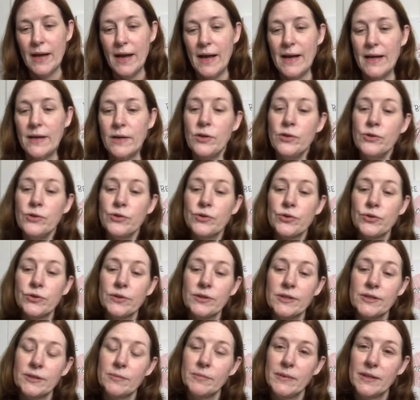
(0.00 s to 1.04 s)
And neutral
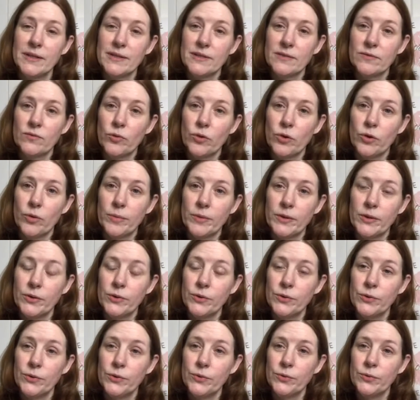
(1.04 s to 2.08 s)
is a mix of warm and
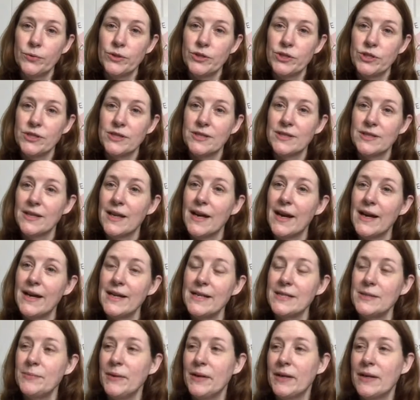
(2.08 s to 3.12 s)
cool, which is
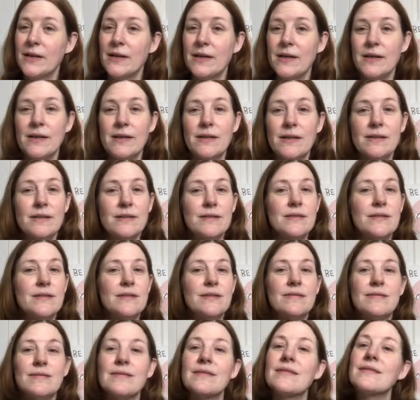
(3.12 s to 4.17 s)
nice
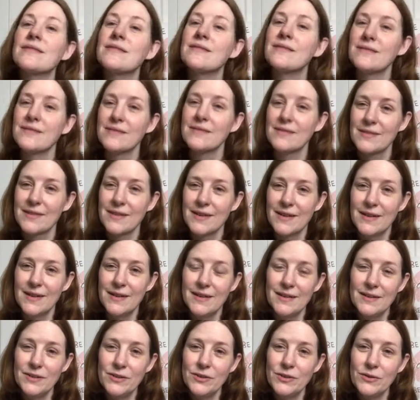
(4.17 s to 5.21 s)
because
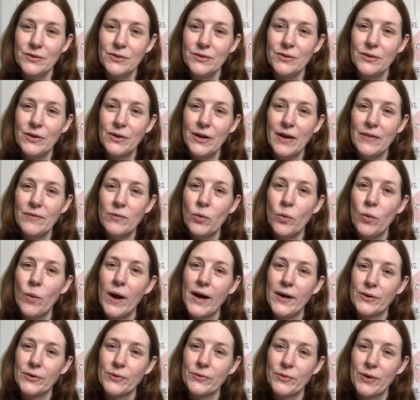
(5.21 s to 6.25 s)
you have a
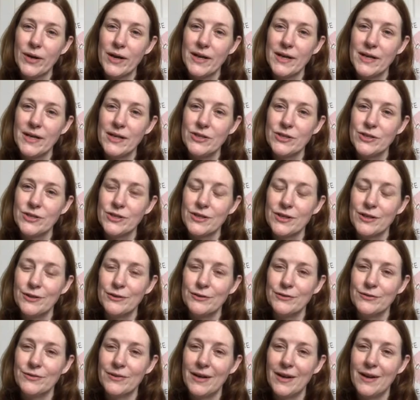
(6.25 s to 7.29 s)
wider range
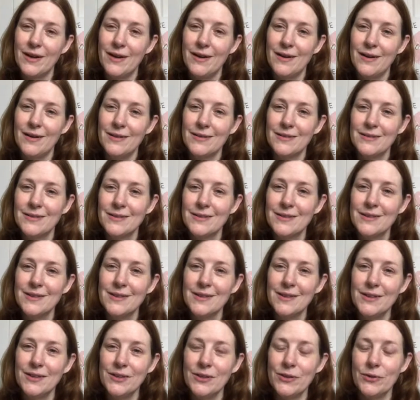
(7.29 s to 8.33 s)
of
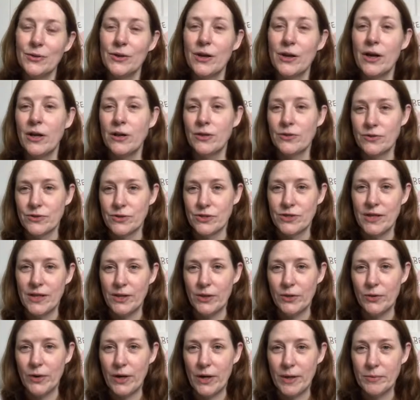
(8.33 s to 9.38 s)
colors that
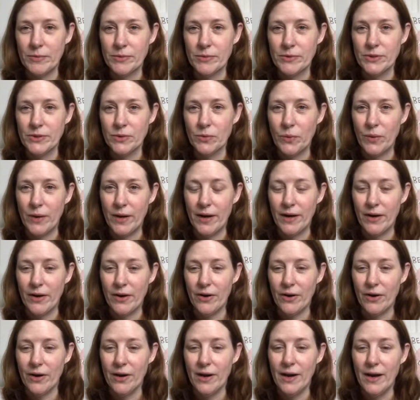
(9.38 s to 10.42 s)
you're able to
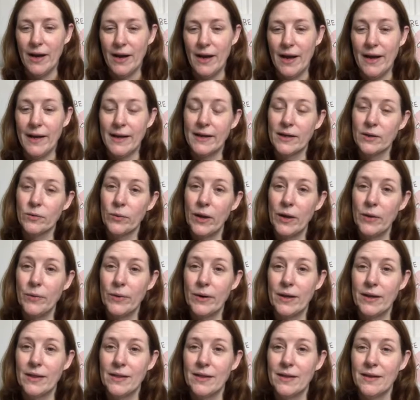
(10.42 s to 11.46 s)
wear and get away
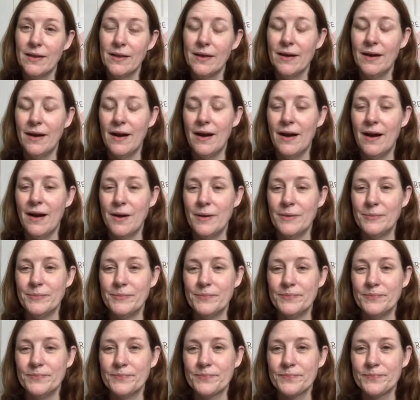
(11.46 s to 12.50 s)
with
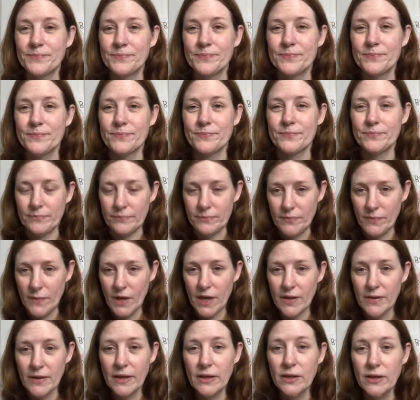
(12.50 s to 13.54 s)

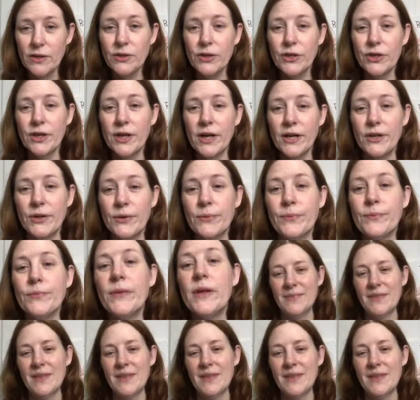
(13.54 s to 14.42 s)
that look good on you.